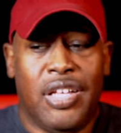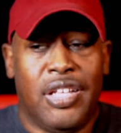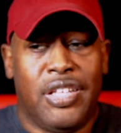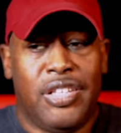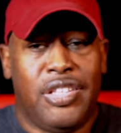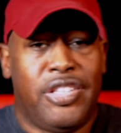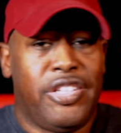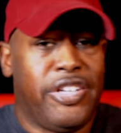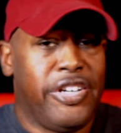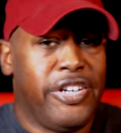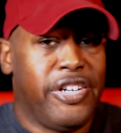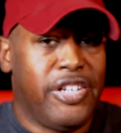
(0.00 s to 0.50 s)

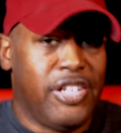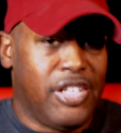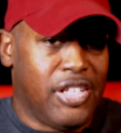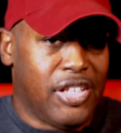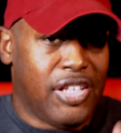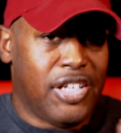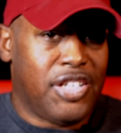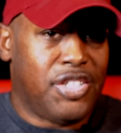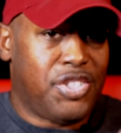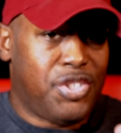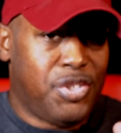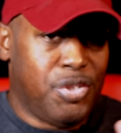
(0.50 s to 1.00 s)

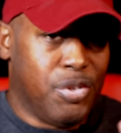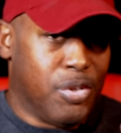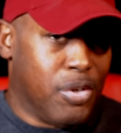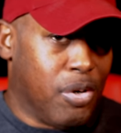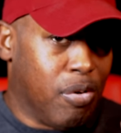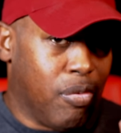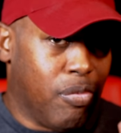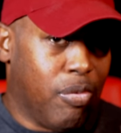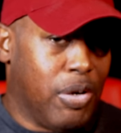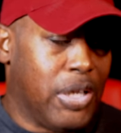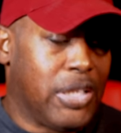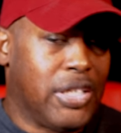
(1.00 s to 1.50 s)
Unless
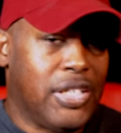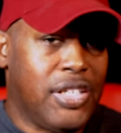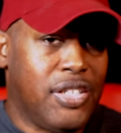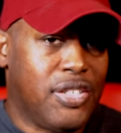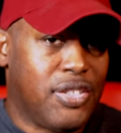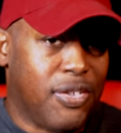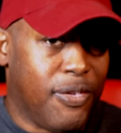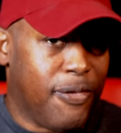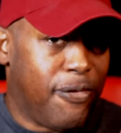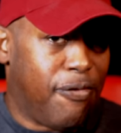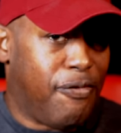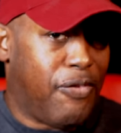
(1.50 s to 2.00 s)
you're willing
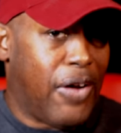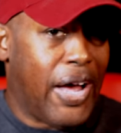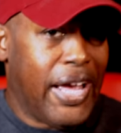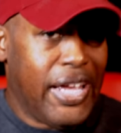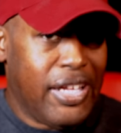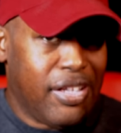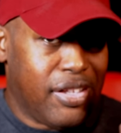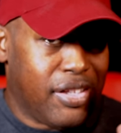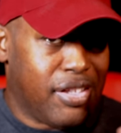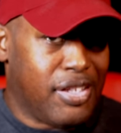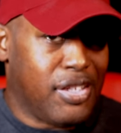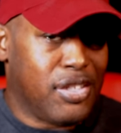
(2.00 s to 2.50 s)
to
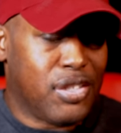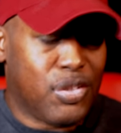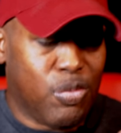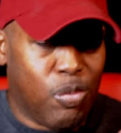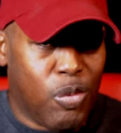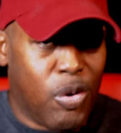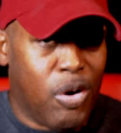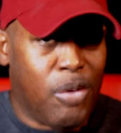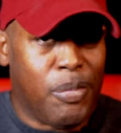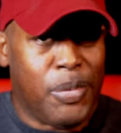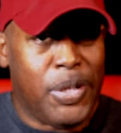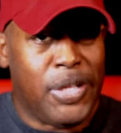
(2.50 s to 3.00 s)
fight this
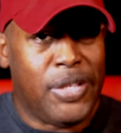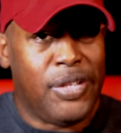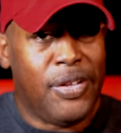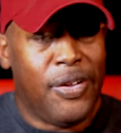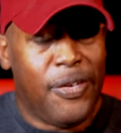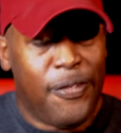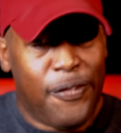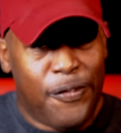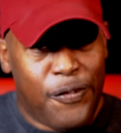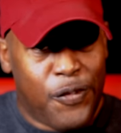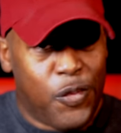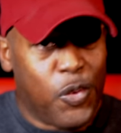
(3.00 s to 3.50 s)

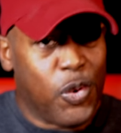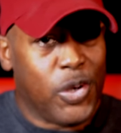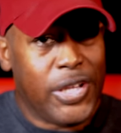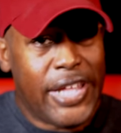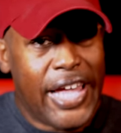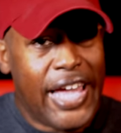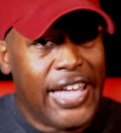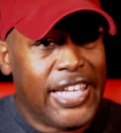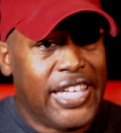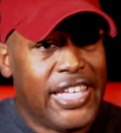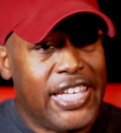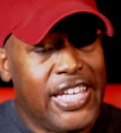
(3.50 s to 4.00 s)
woman for
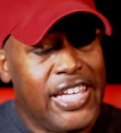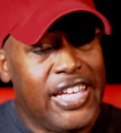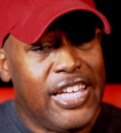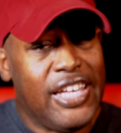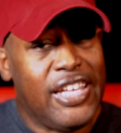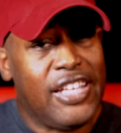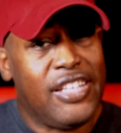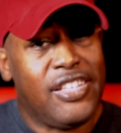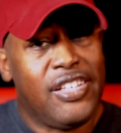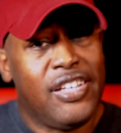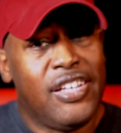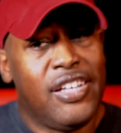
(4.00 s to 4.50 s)
that
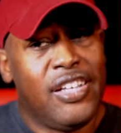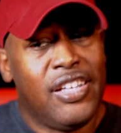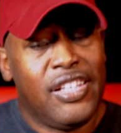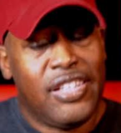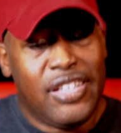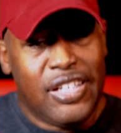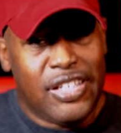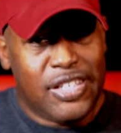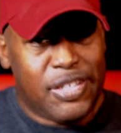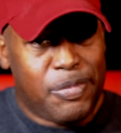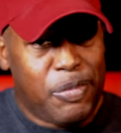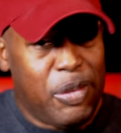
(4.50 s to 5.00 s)
kid,
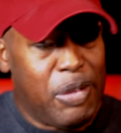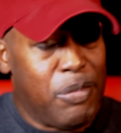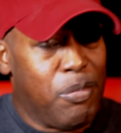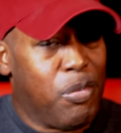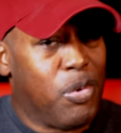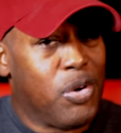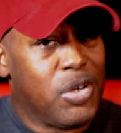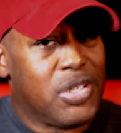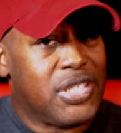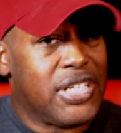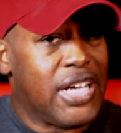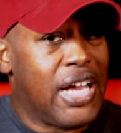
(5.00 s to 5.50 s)
to spend
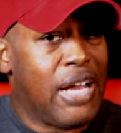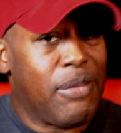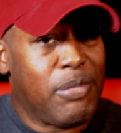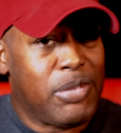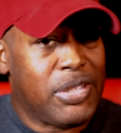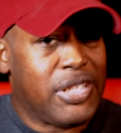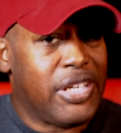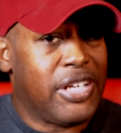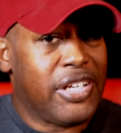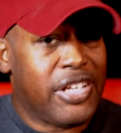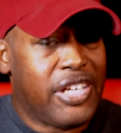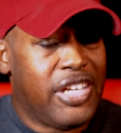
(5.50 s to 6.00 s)
more time
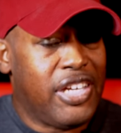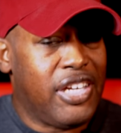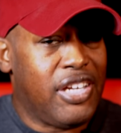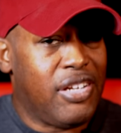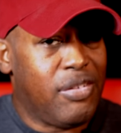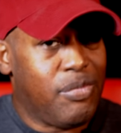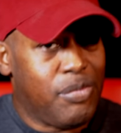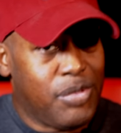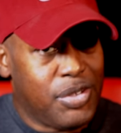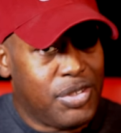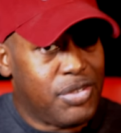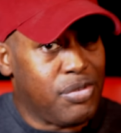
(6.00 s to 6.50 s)
with that
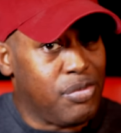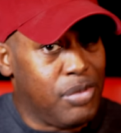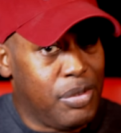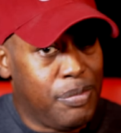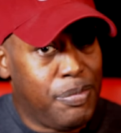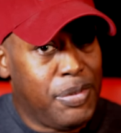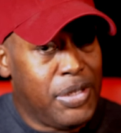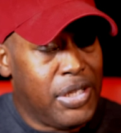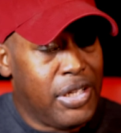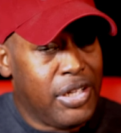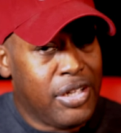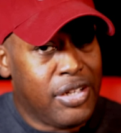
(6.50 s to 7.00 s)
kid, which
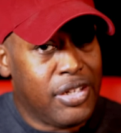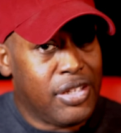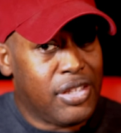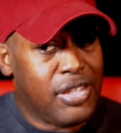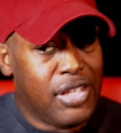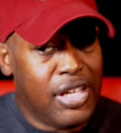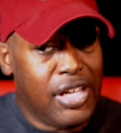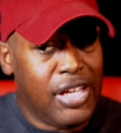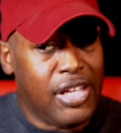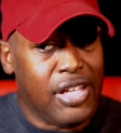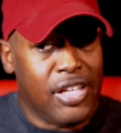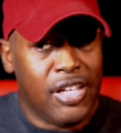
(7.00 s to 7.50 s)
would be a good
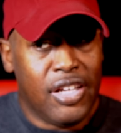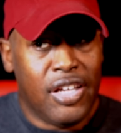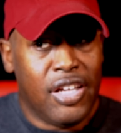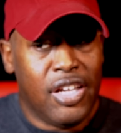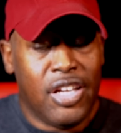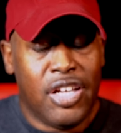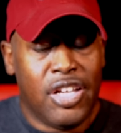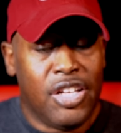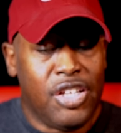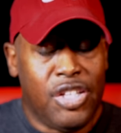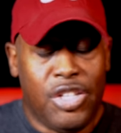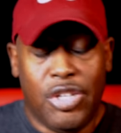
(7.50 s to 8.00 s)
thing,
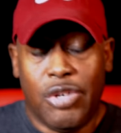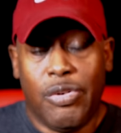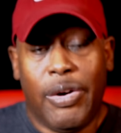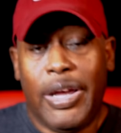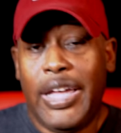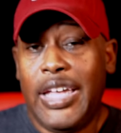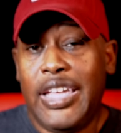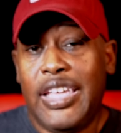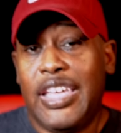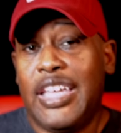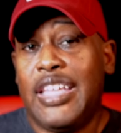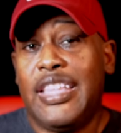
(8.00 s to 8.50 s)
you
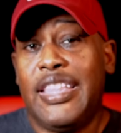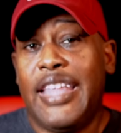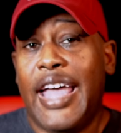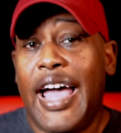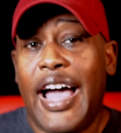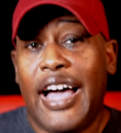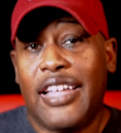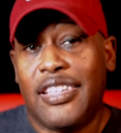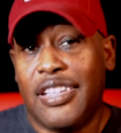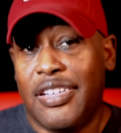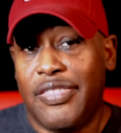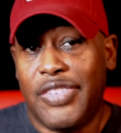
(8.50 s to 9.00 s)
ain't getting
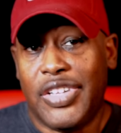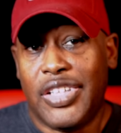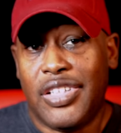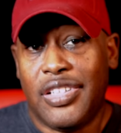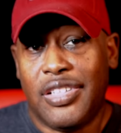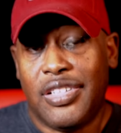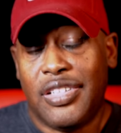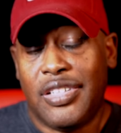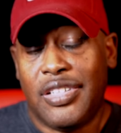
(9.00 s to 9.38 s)
out of it.